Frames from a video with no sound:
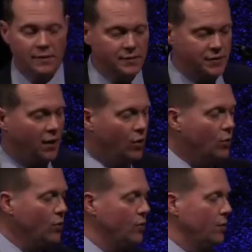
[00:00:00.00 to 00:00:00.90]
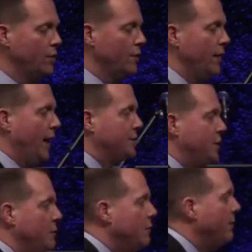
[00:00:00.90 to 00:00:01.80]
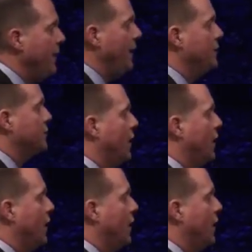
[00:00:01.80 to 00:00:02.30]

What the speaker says: So, as human beings